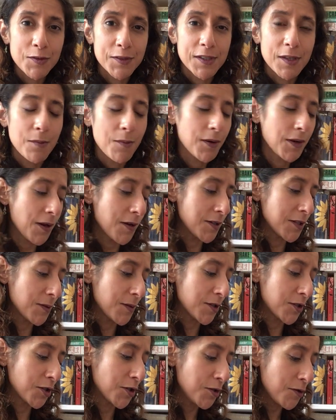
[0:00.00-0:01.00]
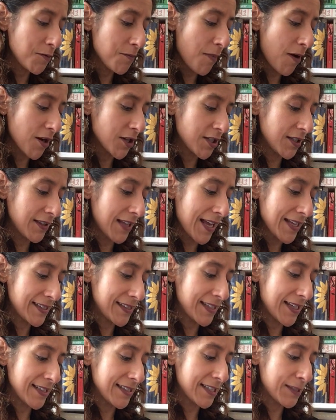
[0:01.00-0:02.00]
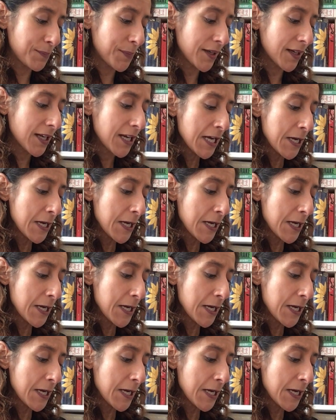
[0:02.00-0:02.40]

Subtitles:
so I won't go into it too much in that sense, but